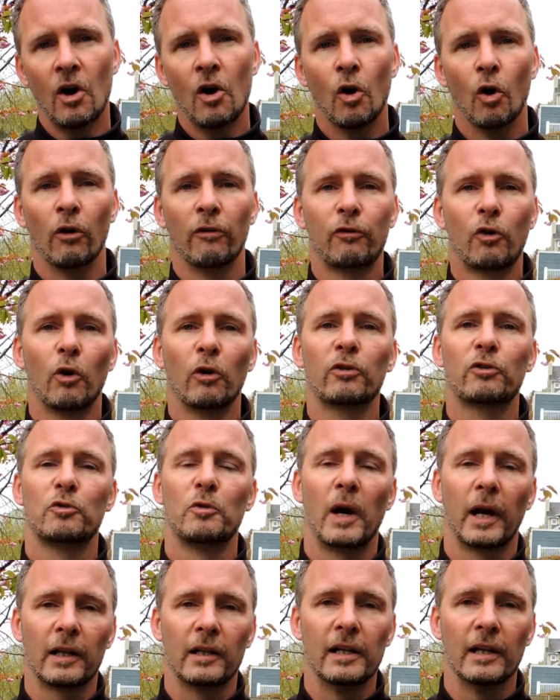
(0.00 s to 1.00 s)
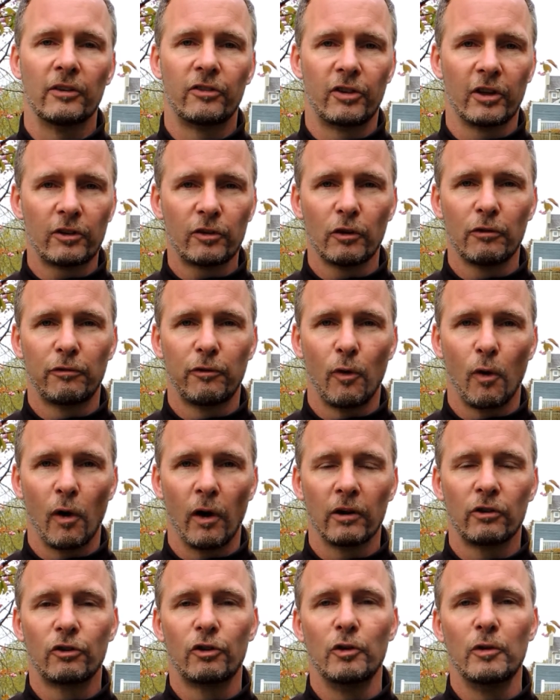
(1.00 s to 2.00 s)
or of course directly at
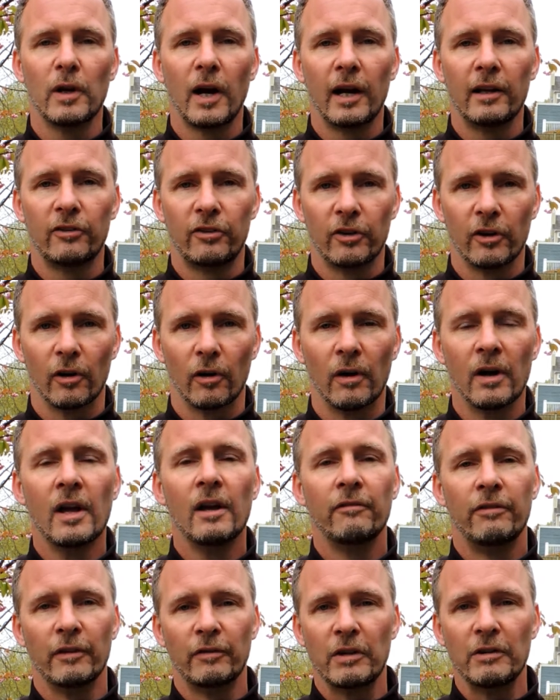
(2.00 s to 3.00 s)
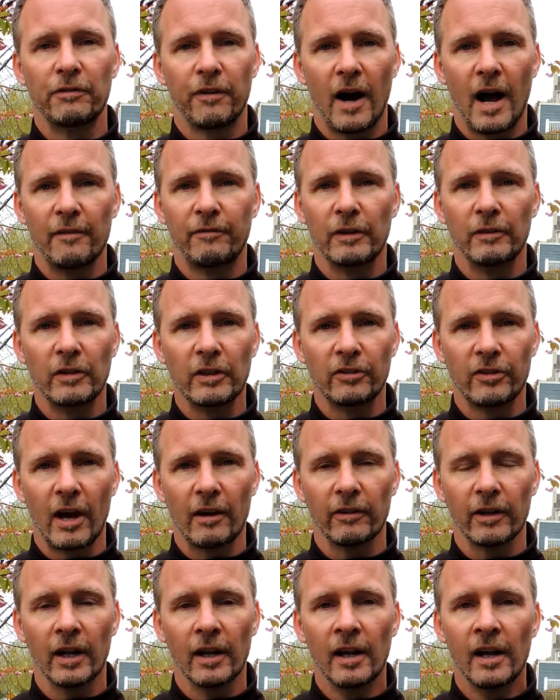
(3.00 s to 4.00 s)
604-290-5557.